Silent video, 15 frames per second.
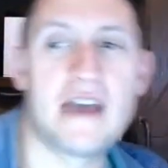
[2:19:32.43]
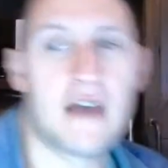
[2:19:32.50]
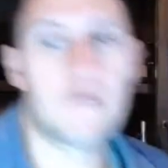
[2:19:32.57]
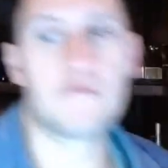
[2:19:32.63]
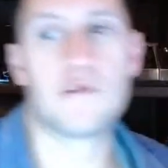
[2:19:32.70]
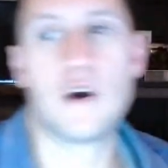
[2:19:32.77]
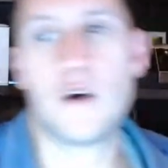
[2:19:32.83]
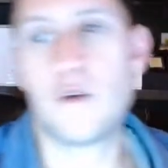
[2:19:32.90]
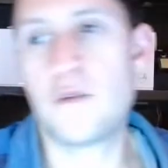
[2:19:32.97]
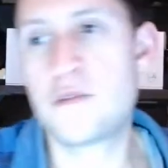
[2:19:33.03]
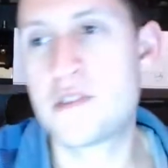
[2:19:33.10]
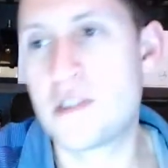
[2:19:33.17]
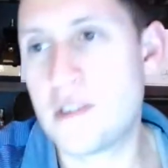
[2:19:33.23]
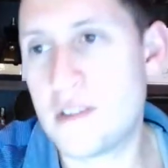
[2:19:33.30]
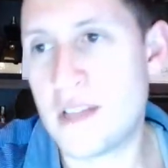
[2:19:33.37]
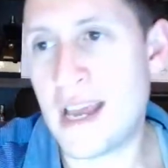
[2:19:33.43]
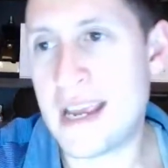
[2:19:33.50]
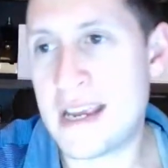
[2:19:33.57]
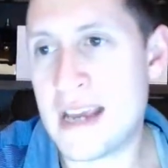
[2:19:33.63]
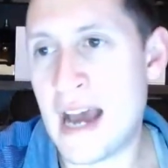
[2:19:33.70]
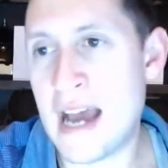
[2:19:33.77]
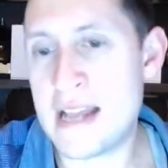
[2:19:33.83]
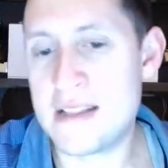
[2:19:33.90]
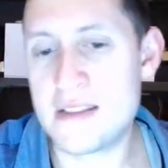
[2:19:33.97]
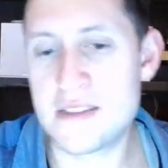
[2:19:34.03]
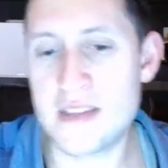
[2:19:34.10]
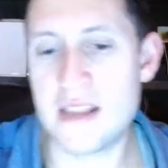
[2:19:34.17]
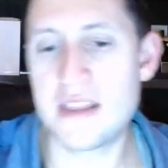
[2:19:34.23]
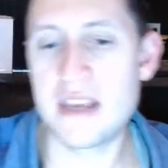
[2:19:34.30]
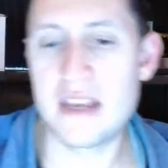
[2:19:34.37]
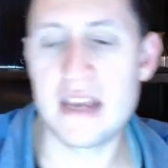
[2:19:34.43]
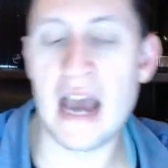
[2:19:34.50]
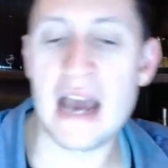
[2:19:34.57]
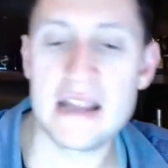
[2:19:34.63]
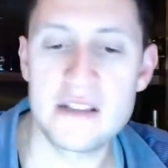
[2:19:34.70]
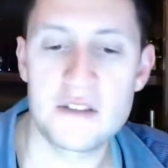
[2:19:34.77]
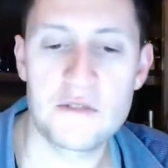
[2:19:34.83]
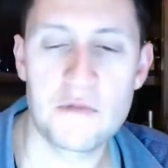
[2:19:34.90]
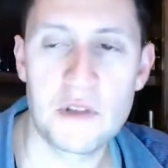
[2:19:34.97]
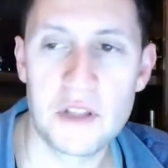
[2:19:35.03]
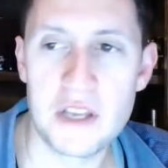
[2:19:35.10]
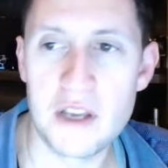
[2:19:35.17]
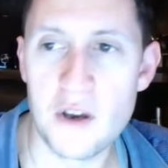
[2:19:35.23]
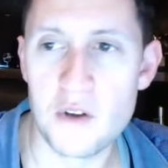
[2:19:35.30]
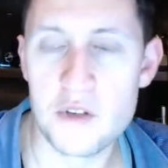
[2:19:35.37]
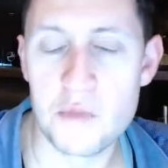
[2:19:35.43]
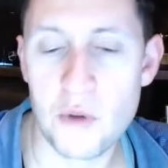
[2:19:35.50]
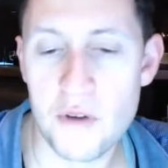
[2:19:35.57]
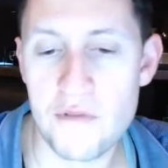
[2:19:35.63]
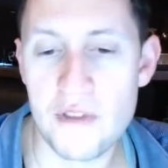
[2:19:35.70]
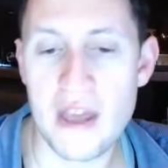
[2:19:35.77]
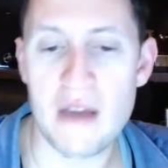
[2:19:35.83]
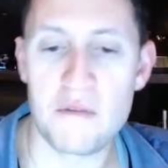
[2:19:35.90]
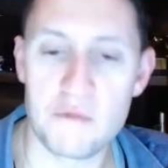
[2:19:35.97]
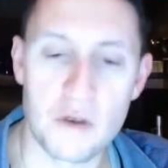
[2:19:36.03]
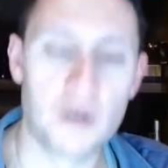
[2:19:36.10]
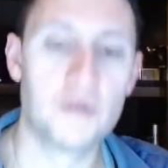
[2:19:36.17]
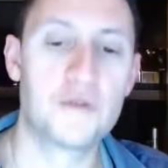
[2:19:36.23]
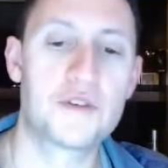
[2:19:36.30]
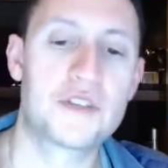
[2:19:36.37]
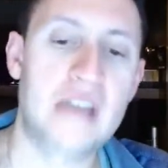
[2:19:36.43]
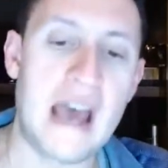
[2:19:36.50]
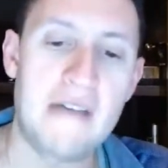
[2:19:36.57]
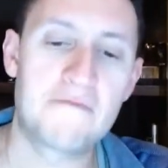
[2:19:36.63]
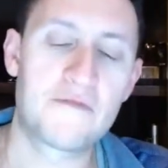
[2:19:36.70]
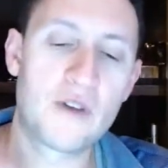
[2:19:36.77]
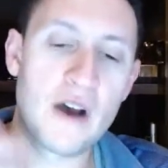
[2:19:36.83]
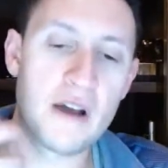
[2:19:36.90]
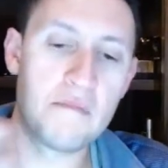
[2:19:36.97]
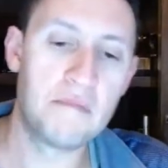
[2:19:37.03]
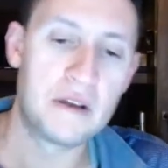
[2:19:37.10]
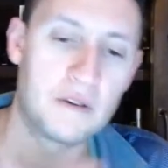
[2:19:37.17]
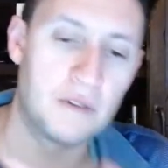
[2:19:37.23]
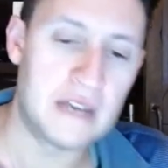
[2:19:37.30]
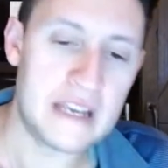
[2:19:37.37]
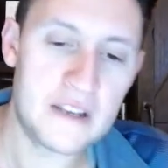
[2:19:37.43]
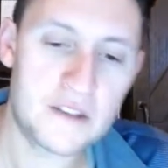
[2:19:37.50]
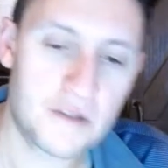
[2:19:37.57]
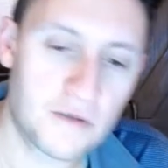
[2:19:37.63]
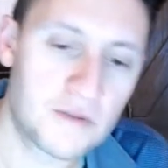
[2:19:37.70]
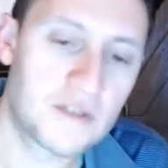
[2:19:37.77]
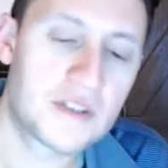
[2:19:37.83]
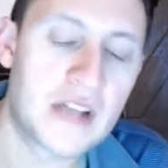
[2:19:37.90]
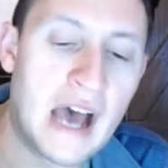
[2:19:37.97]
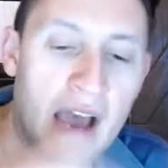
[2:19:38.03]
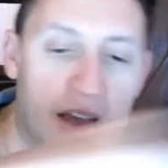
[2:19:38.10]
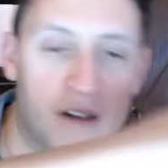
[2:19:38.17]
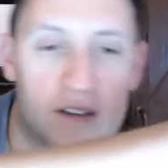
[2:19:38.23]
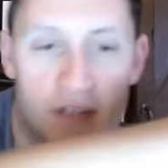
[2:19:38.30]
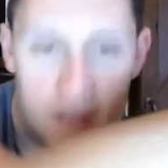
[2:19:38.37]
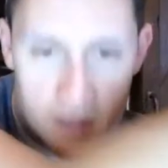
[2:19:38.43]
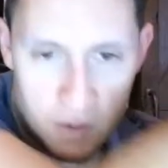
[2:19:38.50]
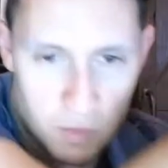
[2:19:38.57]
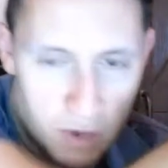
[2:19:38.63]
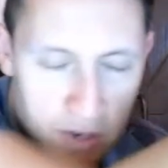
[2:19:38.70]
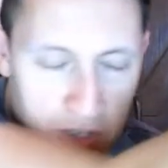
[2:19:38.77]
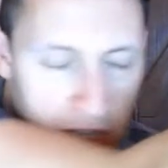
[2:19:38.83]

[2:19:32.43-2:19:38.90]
that rose like guidance, I think guidance really goes more for that rose saffron Middle Eastern style, where